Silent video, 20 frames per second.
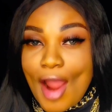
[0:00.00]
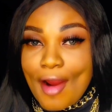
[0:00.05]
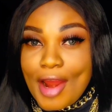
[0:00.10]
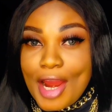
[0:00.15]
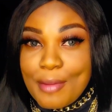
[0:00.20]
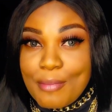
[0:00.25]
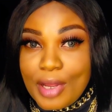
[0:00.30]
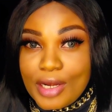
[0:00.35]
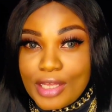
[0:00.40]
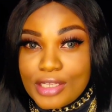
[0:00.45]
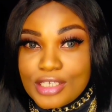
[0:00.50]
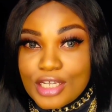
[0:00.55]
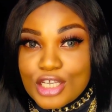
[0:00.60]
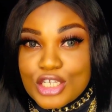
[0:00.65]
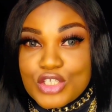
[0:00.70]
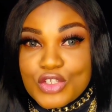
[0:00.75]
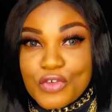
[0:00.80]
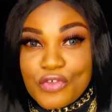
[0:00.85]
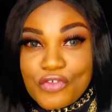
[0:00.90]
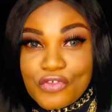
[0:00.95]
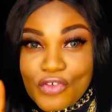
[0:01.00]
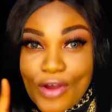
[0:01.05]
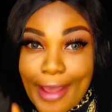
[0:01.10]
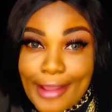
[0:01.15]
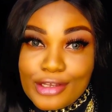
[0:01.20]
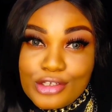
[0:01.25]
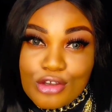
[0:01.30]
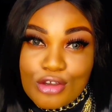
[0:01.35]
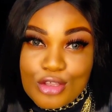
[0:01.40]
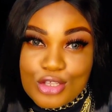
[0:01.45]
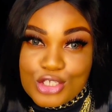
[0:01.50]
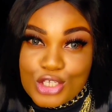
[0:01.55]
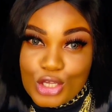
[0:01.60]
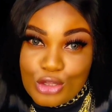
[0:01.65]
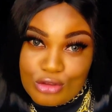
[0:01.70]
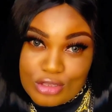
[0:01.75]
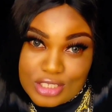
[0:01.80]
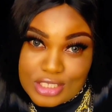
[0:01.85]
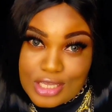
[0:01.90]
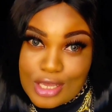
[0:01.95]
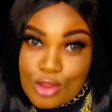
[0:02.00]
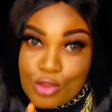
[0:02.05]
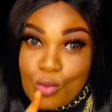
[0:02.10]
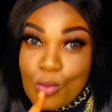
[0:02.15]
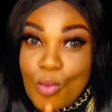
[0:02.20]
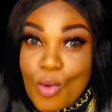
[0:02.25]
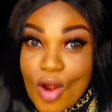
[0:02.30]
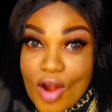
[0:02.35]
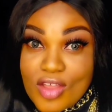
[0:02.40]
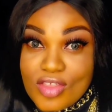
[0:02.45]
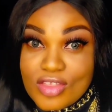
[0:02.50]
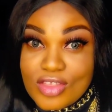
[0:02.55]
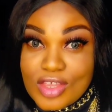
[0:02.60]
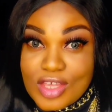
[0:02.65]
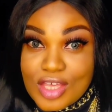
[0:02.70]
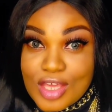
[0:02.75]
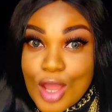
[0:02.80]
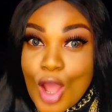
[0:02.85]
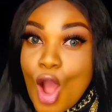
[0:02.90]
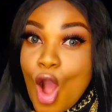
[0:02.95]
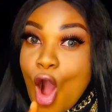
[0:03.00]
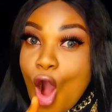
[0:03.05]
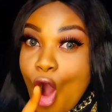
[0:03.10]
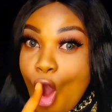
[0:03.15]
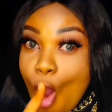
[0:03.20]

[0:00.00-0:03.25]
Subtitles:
hiring managers to find your skill set worthy